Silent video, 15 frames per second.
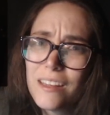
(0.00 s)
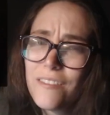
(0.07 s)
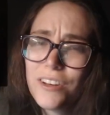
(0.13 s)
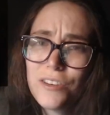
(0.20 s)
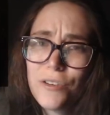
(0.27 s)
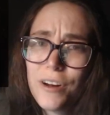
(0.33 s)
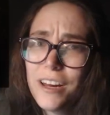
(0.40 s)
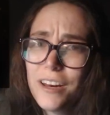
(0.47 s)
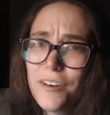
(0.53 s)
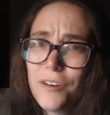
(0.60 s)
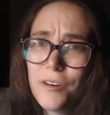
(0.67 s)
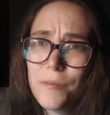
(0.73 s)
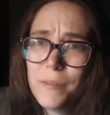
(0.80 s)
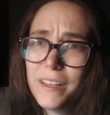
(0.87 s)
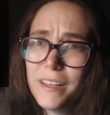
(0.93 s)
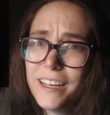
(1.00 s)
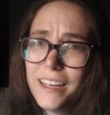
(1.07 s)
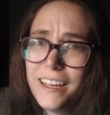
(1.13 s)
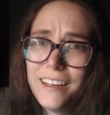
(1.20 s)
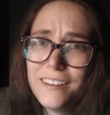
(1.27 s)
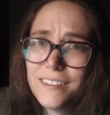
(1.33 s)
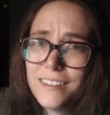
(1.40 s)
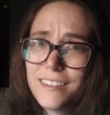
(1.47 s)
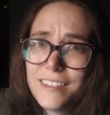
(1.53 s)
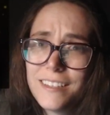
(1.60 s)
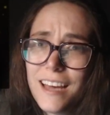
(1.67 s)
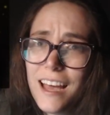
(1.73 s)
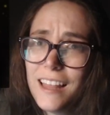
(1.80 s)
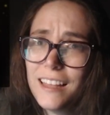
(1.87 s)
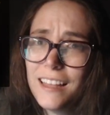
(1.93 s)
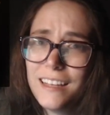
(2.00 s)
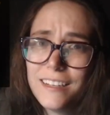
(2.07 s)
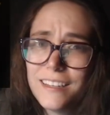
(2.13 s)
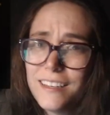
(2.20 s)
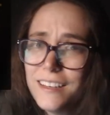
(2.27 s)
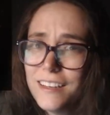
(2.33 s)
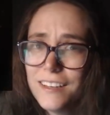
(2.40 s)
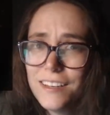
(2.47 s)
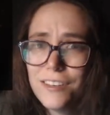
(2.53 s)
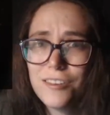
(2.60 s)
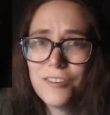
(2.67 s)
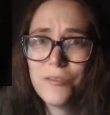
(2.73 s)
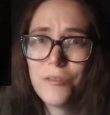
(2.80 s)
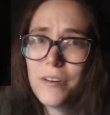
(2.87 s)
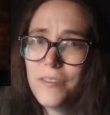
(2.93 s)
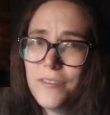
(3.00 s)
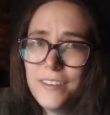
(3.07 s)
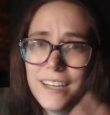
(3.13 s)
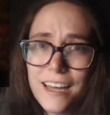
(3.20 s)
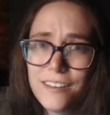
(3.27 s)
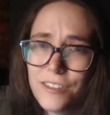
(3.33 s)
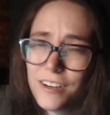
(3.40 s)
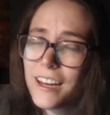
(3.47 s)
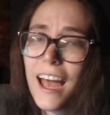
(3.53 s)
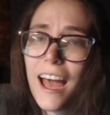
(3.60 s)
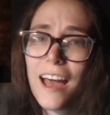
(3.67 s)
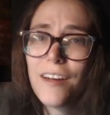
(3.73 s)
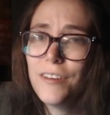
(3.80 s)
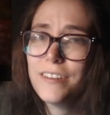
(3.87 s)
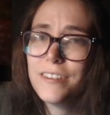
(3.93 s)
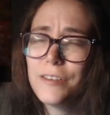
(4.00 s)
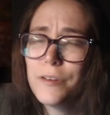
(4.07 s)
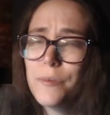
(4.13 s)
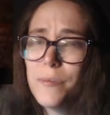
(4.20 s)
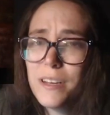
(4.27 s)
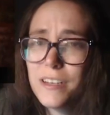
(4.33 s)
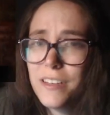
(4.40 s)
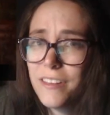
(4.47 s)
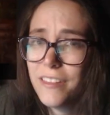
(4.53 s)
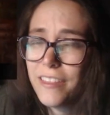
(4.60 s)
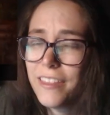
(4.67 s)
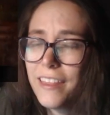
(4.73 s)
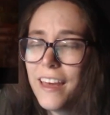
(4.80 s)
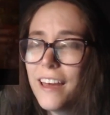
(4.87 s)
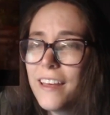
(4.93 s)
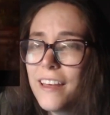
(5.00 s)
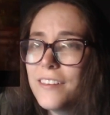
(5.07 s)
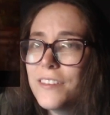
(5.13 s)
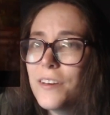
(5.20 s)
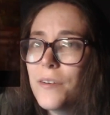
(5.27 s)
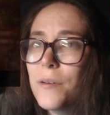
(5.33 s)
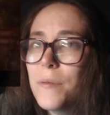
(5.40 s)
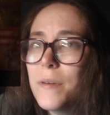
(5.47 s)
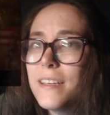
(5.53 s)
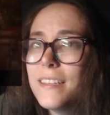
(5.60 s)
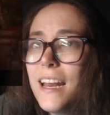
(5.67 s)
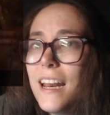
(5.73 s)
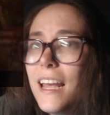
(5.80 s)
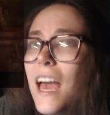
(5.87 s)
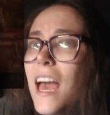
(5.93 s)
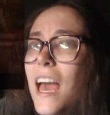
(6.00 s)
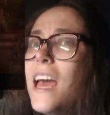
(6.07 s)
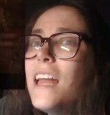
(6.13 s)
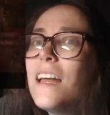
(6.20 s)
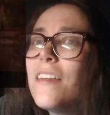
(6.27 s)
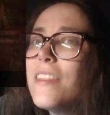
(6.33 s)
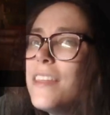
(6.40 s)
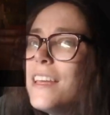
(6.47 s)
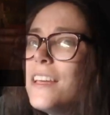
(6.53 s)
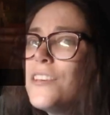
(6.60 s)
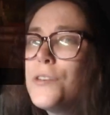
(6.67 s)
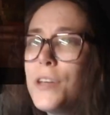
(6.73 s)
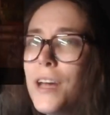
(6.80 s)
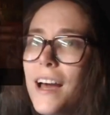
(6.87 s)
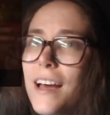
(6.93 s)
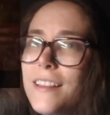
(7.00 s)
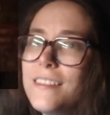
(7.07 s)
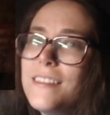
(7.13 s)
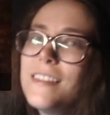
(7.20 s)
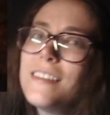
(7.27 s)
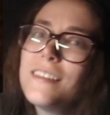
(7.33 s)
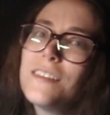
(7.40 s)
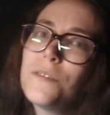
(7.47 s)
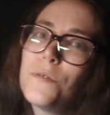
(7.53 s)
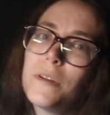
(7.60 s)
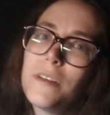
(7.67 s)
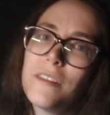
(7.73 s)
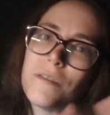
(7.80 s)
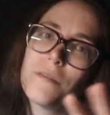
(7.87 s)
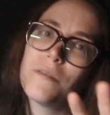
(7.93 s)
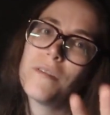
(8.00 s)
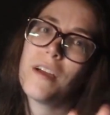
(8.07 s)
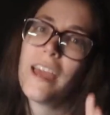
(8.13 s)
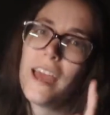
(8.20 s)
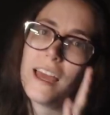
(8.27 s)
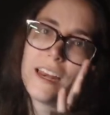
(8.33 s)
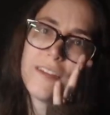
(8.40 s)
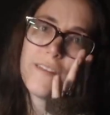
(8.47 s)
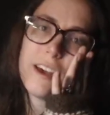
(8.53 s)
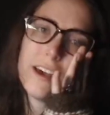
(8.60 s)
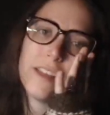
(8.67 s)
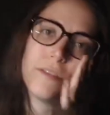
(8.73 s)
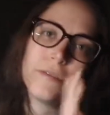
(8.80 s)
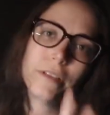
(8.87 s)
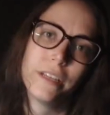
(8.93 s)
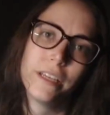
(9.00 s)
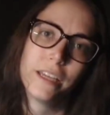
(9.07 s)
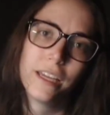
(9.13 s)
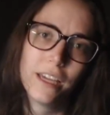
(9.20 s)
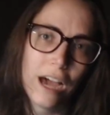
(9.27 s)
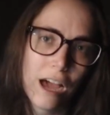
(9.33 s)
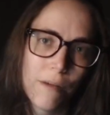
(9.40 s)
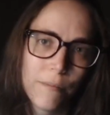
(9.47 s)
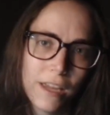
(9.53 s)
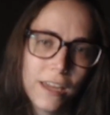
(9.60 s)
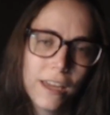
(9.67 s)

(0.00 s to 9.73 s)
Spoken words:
Victoria normally is the silent sort of dancer cat who doesn't do much other than that, so it'll be exciting. Now these shots, this is where the Uncanny Valley really got